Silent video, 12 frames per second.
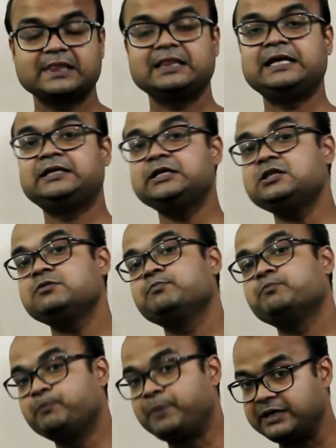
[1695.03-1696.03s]
that is
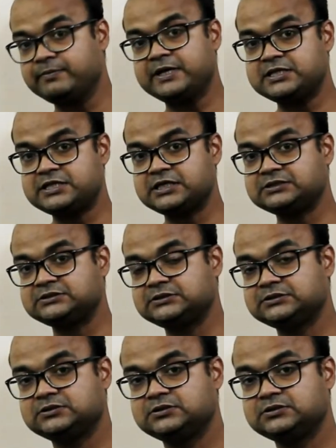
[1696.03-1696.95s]
pi by 6.